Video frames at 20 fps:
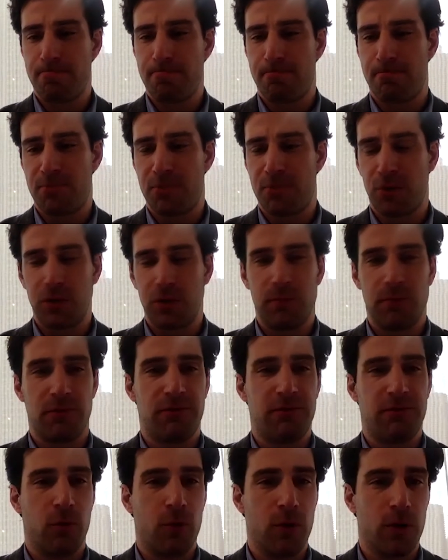certainly
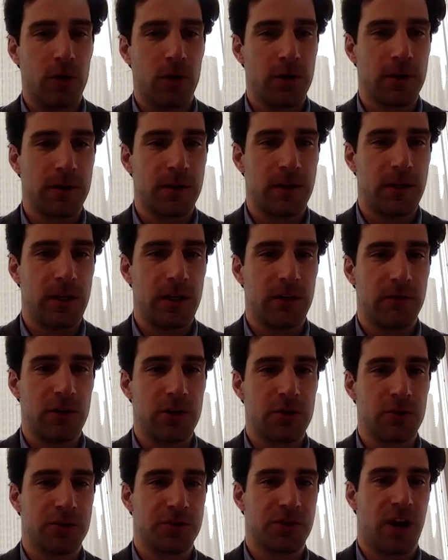before key
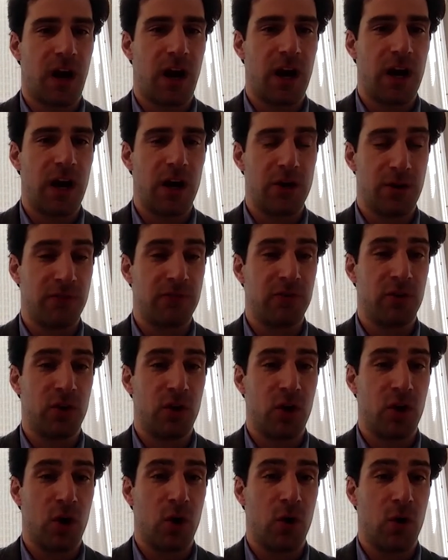individuals are hired, you have to
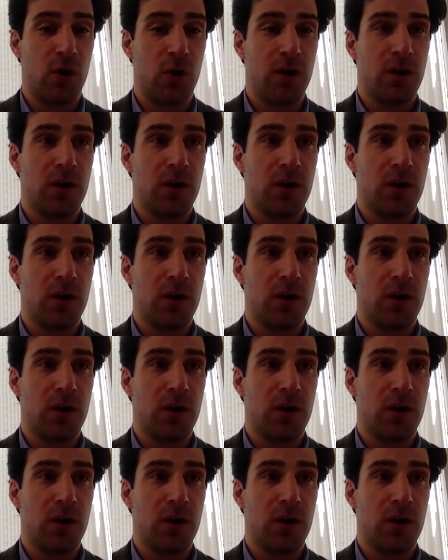know